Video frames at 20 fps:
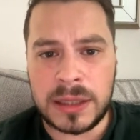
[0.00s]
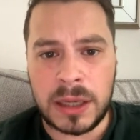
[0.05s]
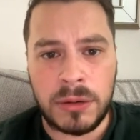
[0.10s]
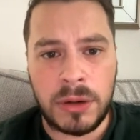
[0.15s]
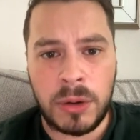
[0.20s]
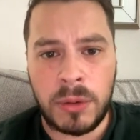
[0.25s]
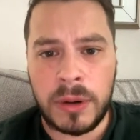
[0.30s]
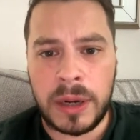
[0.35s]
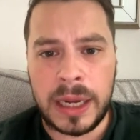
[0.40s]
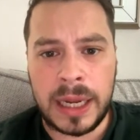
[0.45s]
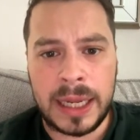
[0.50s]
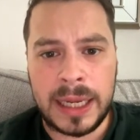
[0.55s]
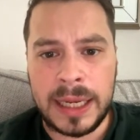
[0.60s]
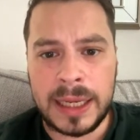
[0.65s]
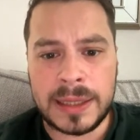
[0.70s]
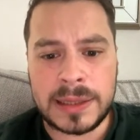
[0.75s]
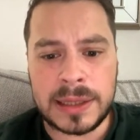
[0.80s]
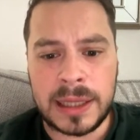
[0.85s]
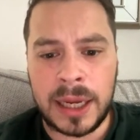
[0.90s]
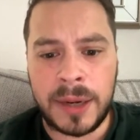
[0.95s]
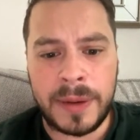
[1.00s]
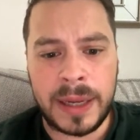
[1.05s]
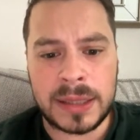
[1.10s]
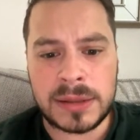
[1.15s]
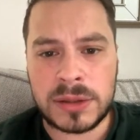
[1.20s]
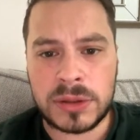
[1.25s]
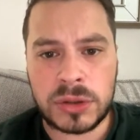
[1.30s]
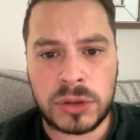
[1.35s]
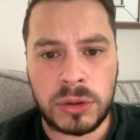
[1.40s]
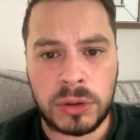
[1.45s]
Don't know where he is now. He
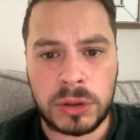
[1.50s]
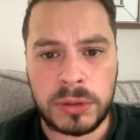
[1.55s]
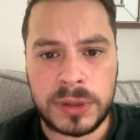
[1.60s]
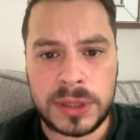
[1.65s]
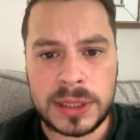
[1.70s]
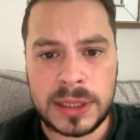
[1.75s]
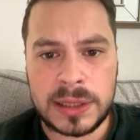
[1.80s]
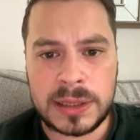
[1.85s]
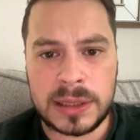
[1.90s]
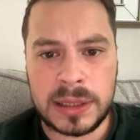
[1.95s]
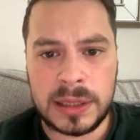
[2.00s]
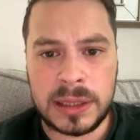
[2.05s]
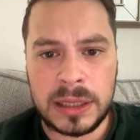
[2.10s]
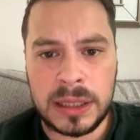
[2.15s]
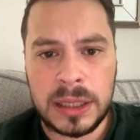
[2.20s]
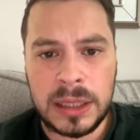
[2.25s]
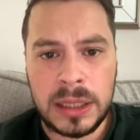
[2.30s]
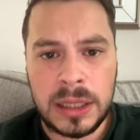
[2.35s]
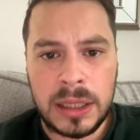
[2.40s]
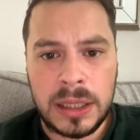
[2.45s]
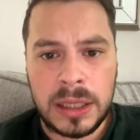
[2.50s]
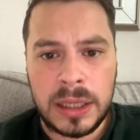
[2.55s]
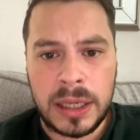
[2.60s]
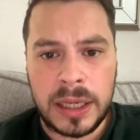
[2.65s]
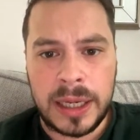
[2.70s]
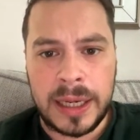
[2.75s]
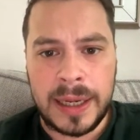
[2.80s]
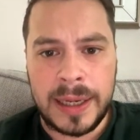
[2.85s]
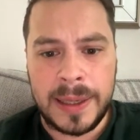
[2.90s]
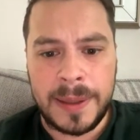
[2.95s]
hasn't scored or assisted
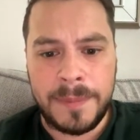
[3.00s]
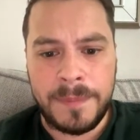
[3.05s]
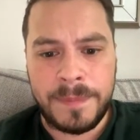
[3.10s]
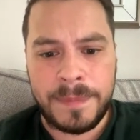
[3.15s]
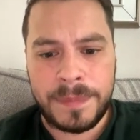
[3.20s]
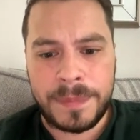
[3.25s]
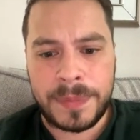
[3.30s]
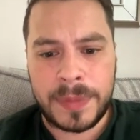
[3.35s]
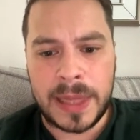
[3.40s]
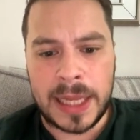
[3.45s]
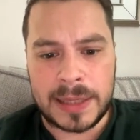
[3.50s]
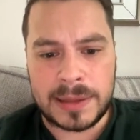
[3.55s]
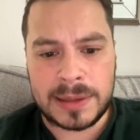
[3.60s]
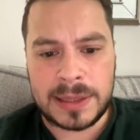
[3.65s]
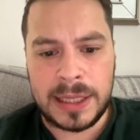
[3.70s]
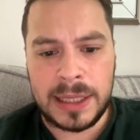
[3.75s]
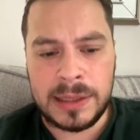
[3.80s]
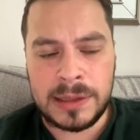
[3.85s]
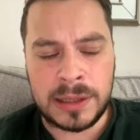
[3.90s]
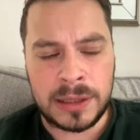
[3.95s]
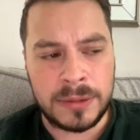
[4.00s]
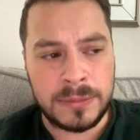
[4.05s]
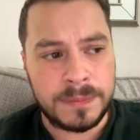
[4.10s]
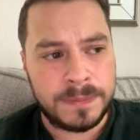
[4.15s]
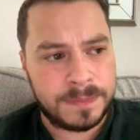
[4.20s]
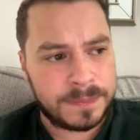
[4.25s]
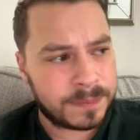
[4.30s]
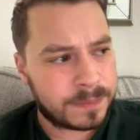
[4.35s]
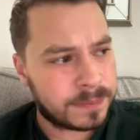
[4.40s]
last season.